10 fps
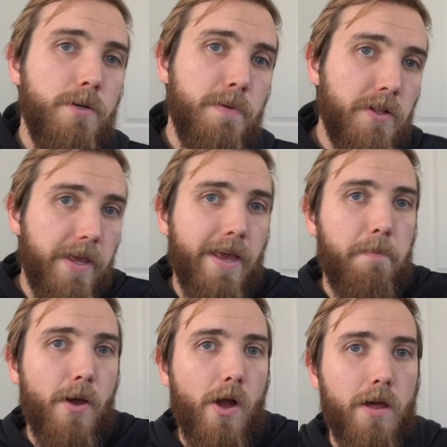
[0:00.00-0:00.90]
you be looking at
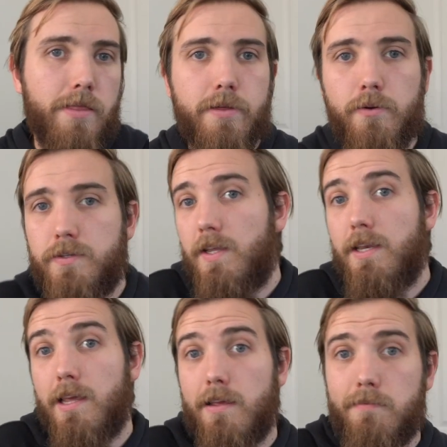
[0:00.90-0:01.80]
Perth or
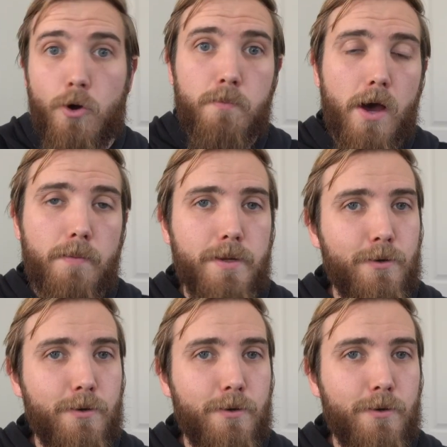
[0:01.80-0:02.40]
Sydney or Melbourne